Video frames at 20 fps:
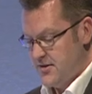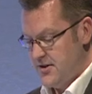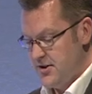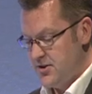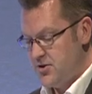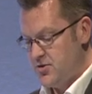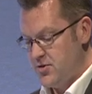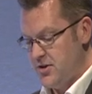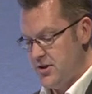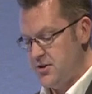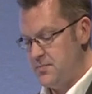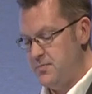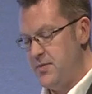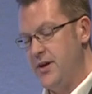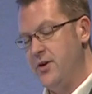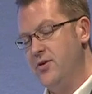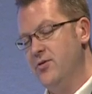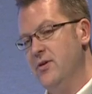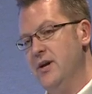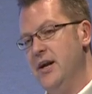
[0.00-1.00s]
this trust
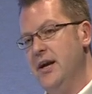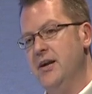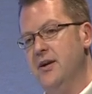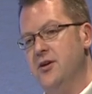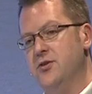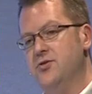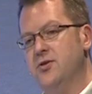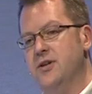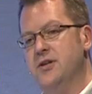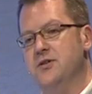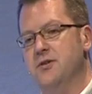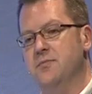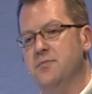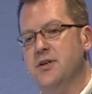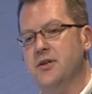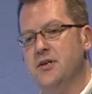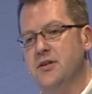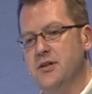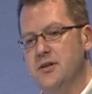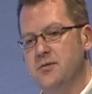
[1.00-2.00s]
by creating
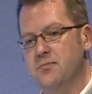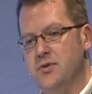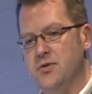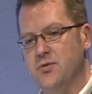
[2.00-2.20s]
traceability